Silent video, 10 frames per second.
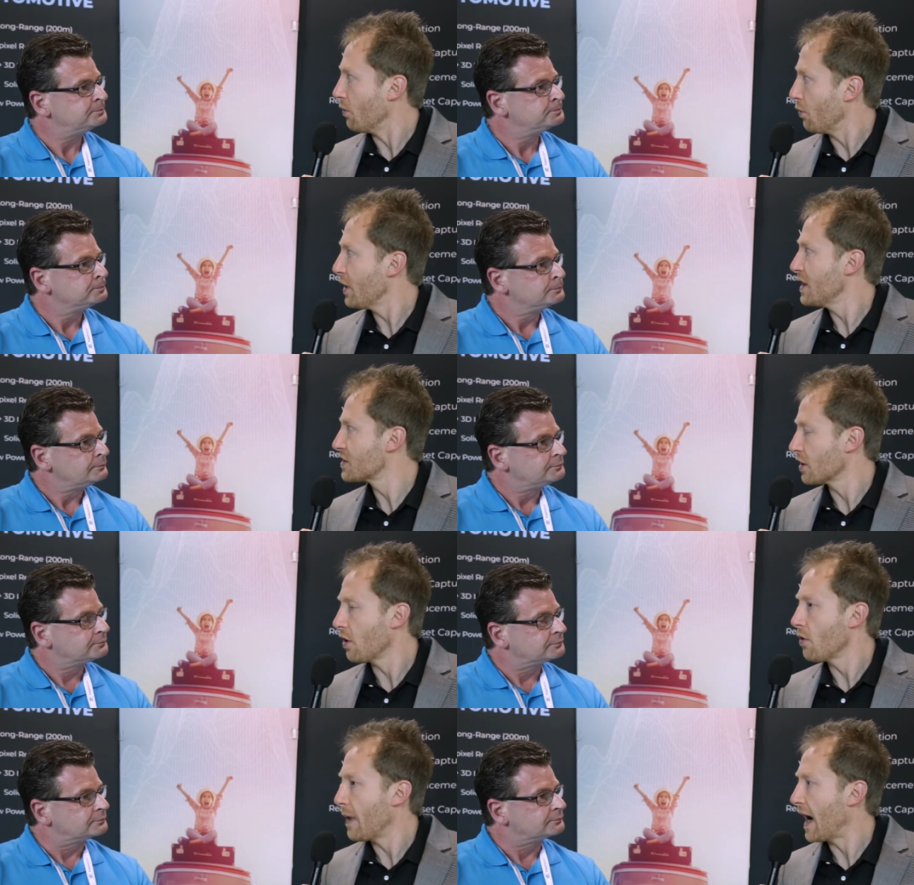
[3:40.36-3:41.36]
Speaker 1: what is
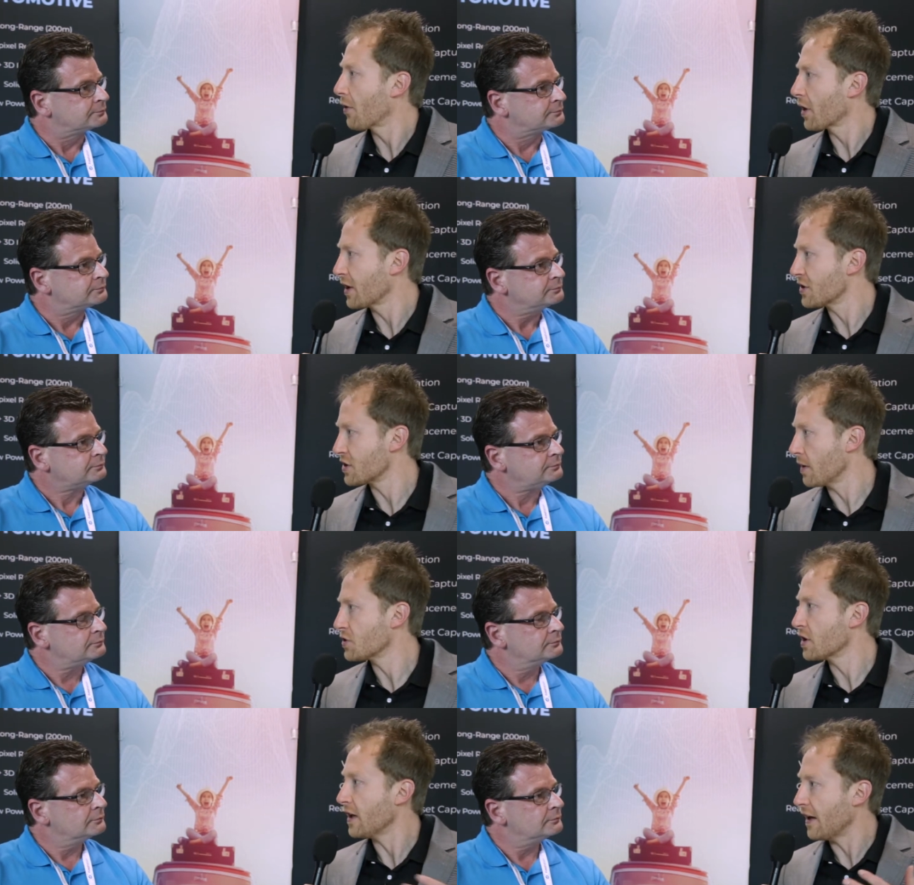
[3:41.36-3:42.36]
low power
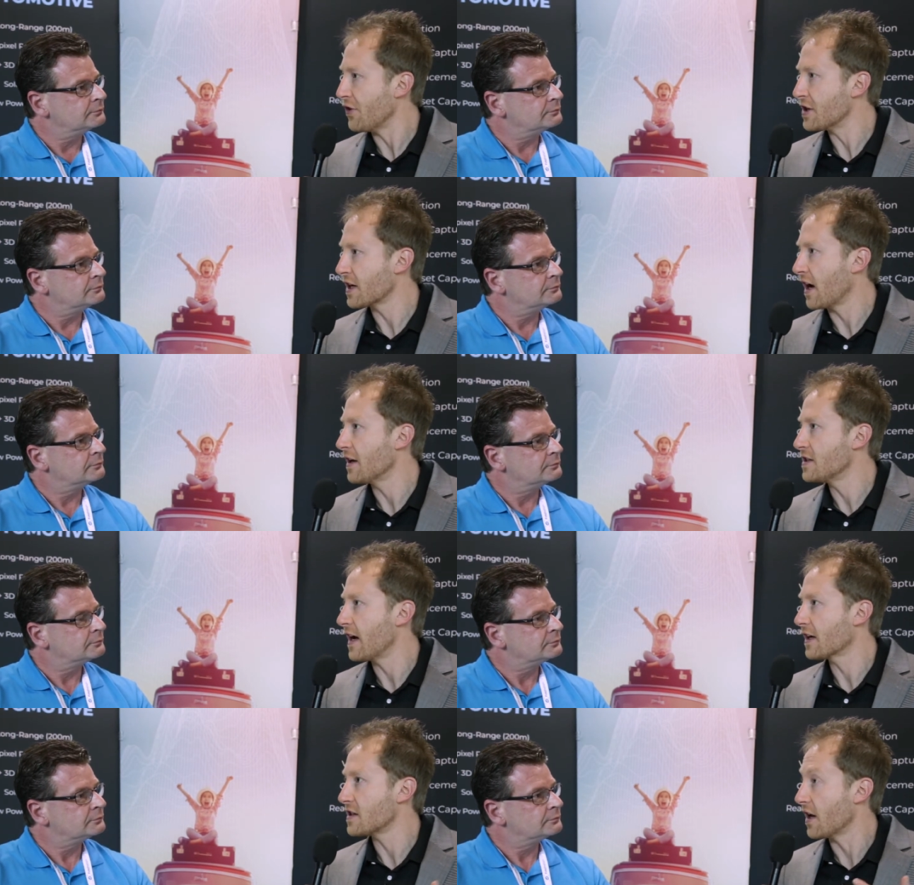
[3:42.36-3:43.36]
consumption in this
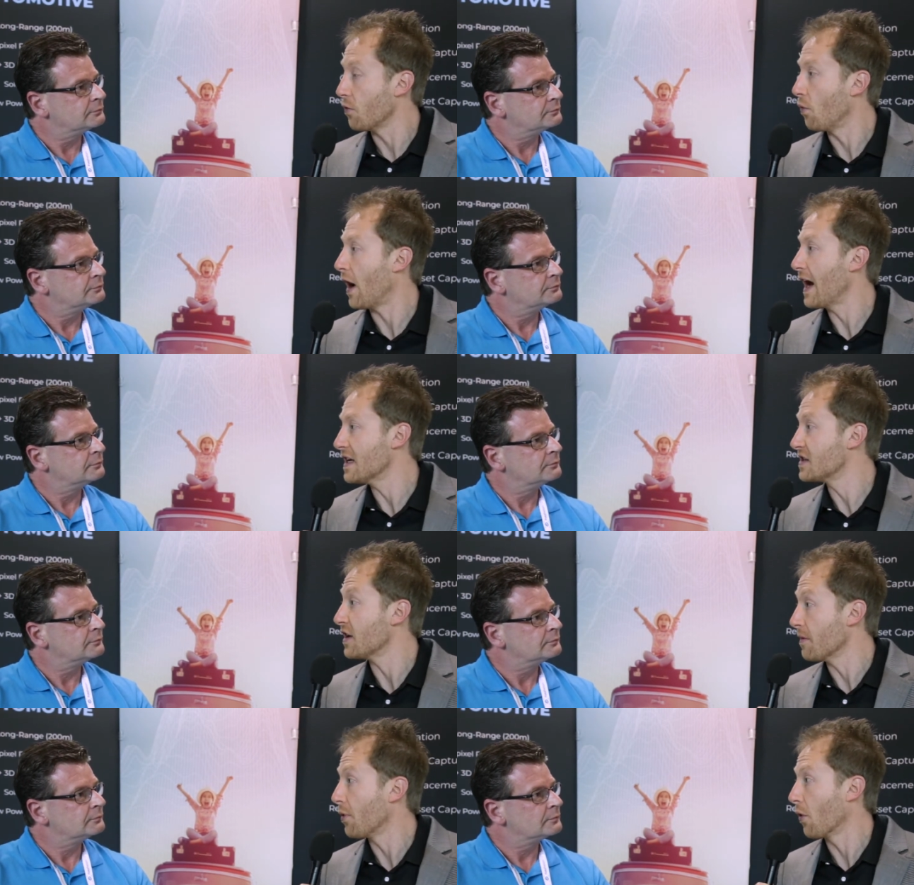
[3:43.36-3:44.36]
context, and why is
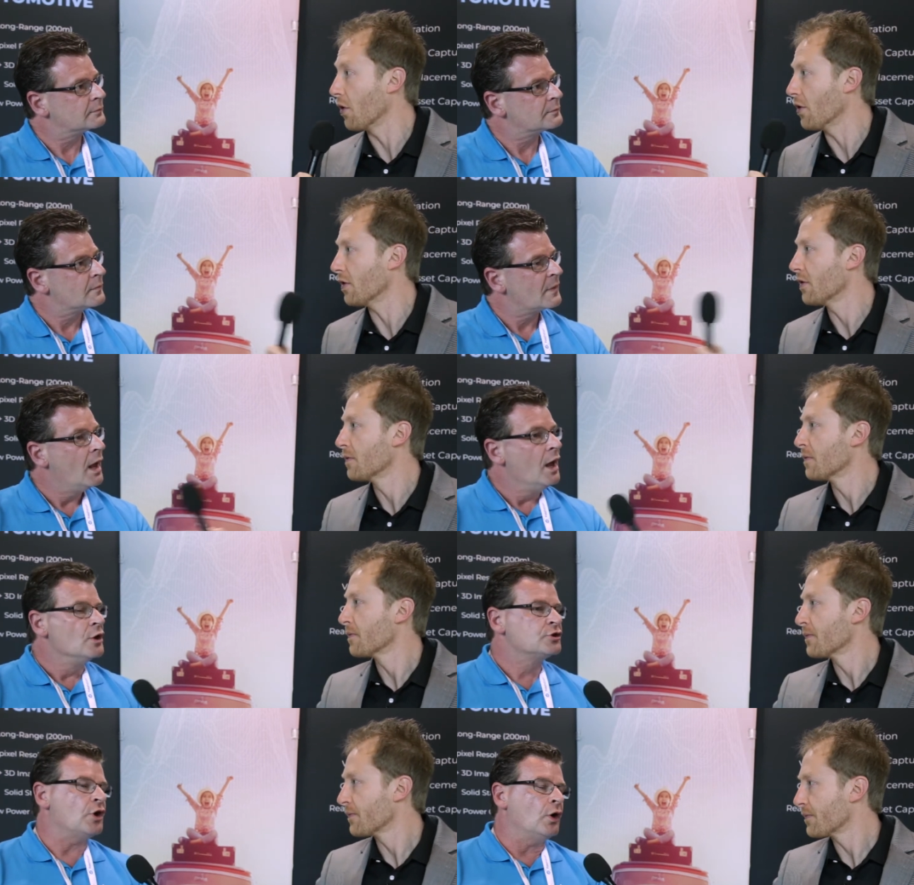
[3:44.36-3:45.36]
it important?
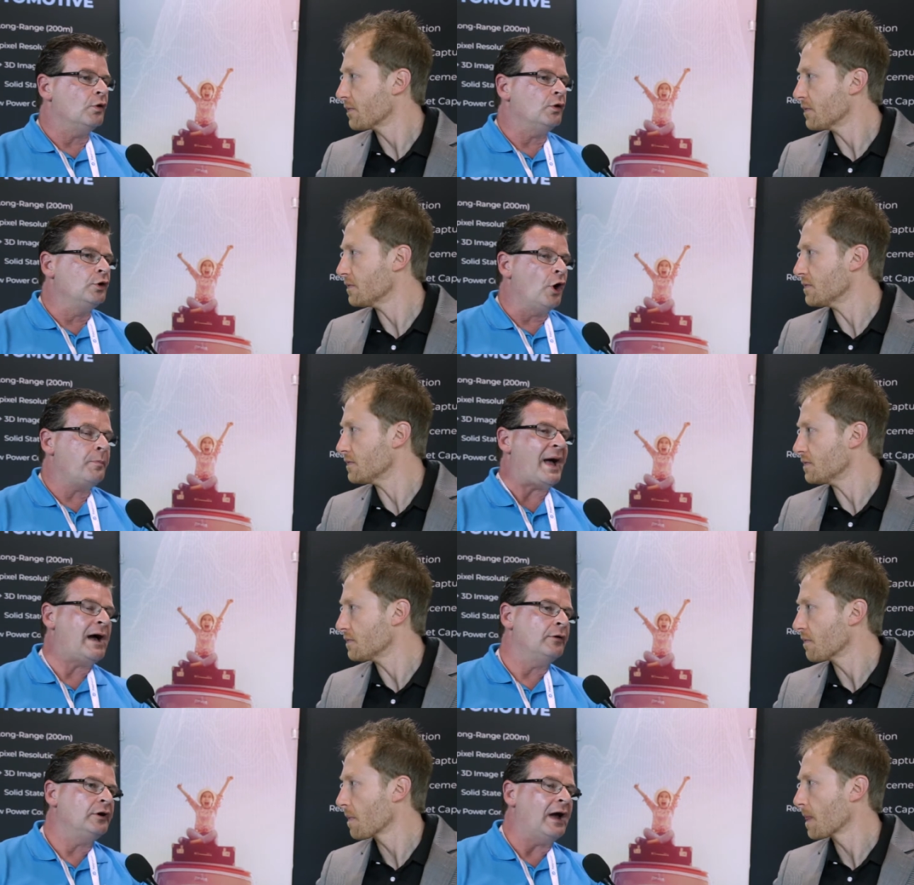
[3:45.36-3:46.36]
Speaker 2: So low
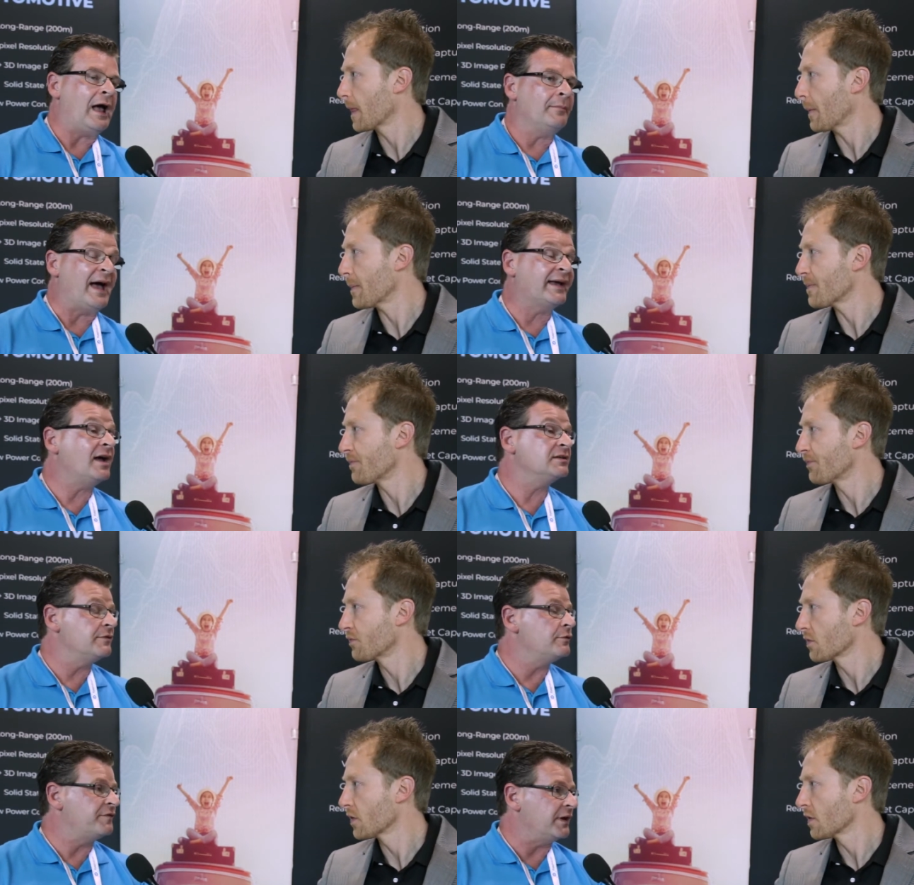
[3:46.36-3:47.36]
power, I can't
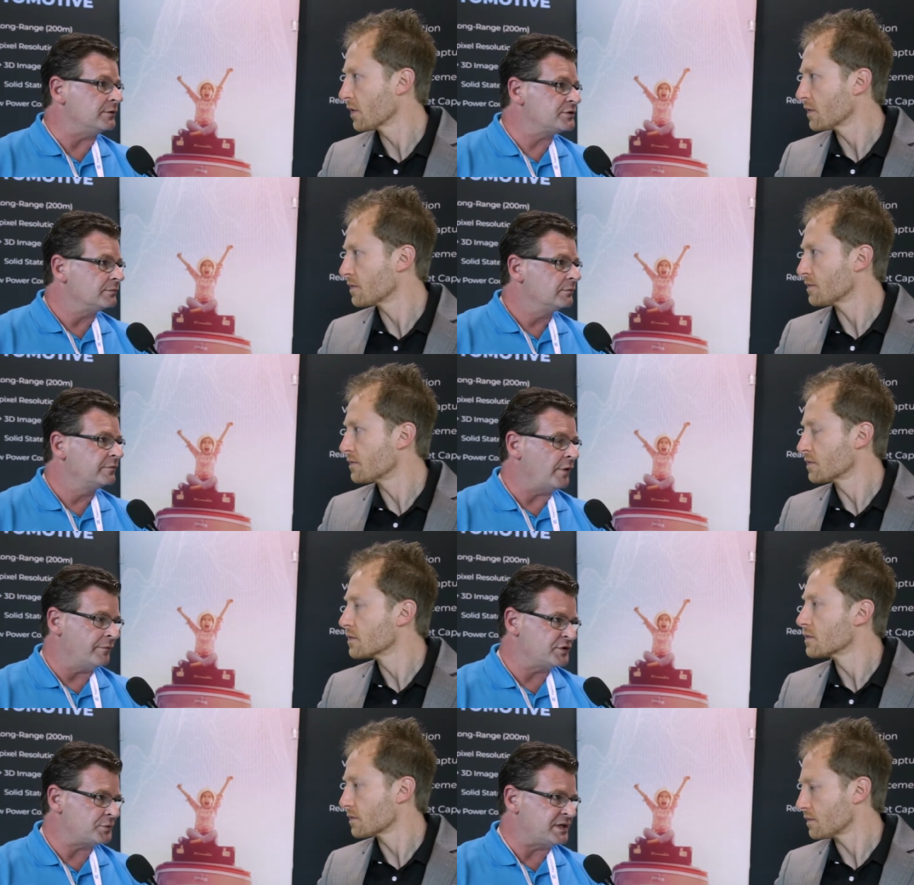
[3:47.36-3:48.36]
give you figures for
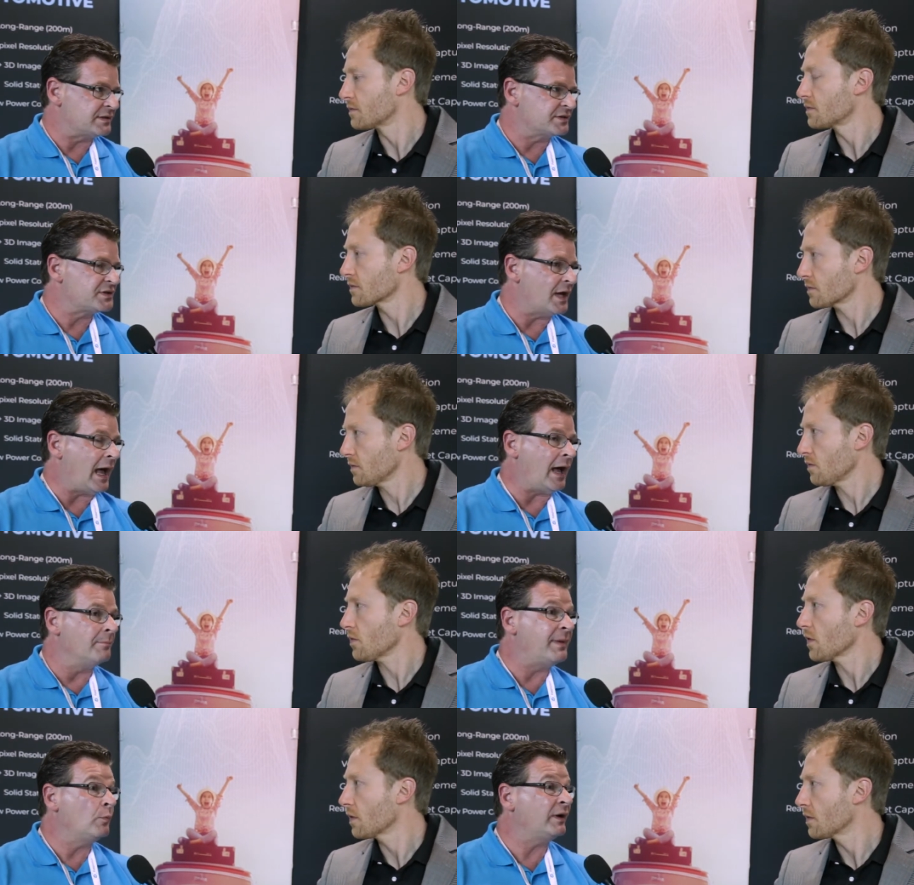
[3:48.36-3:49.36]
obvious reasons,
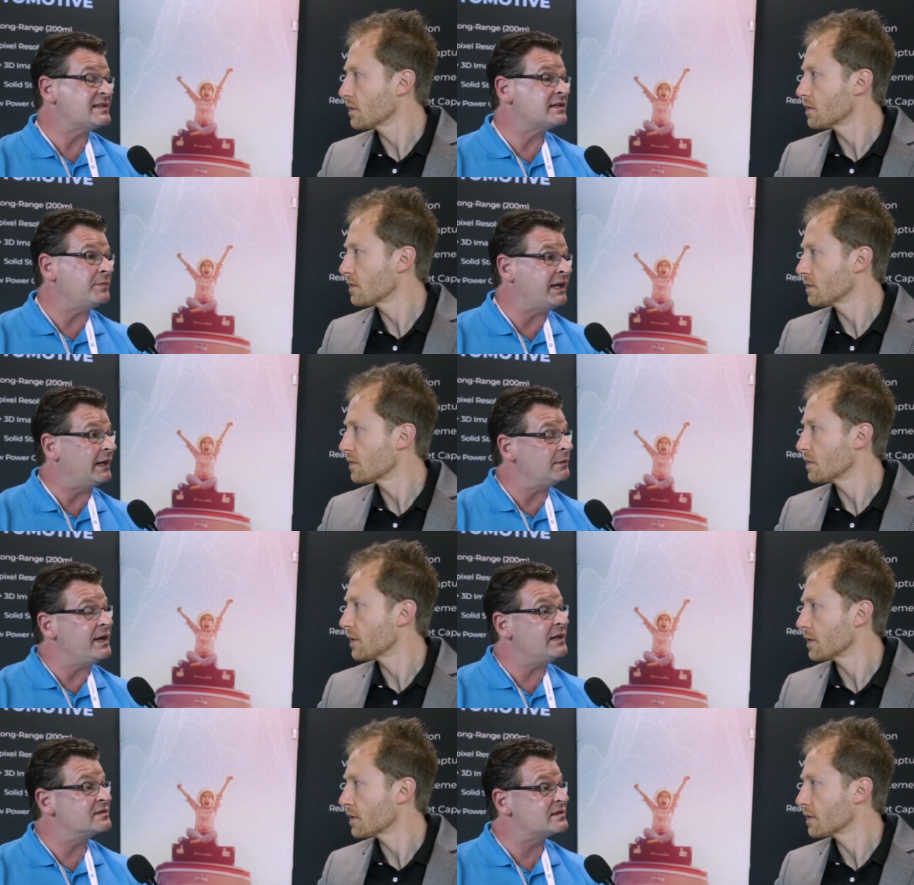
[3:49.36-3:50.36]
but what does it mean? It
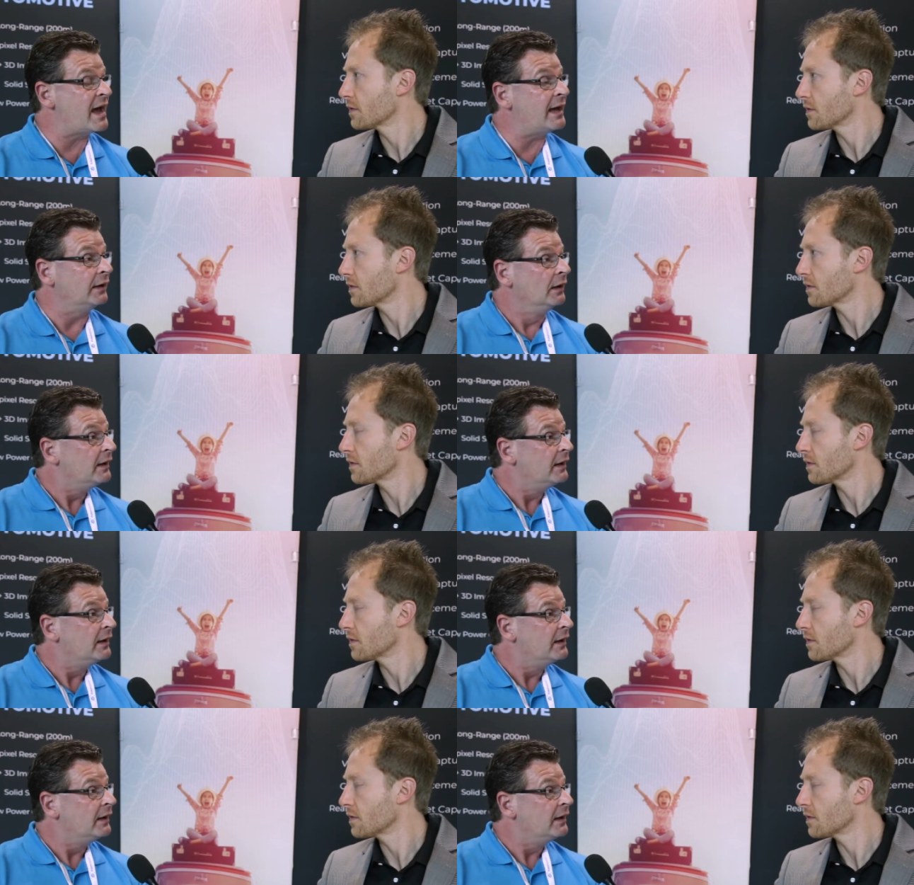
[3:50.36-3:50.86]
means that